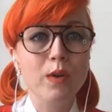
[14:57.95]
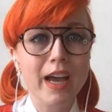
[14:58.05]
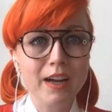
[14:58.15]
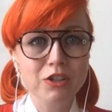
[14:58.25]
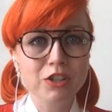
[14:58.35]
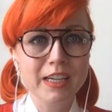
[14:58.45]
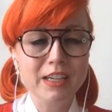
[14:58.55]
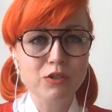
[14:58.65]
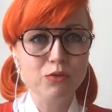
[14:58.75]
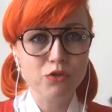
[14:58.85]
we actually
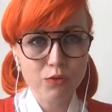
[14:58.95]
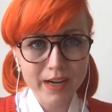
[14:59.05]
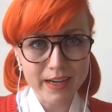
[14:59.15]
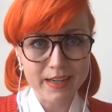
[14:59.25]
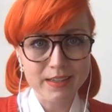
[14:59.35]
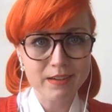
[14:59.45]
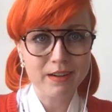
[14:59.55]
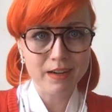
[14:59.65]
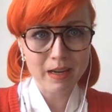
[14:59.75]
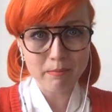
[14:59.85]
need to train it
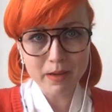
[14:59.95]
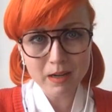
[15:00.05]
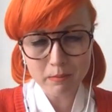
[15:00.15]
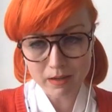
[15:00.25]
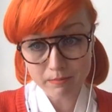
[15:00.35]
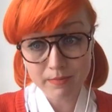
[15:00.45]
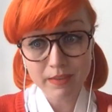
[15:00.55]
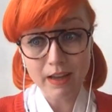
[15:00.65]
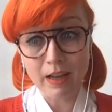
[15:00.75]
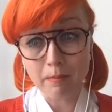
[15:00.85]
on a minimum
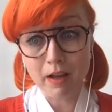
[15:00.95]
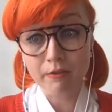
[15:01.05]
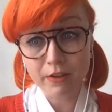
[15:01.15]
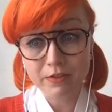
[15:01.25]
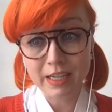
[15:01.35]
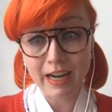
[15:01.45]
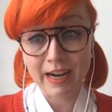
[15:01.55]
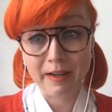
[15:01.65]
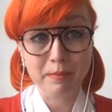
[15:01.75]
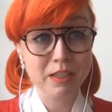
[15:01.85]
um, of 15
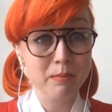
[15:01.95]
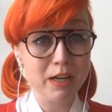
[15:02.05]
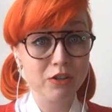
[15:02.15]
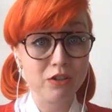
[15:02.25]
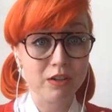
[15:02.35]
items to make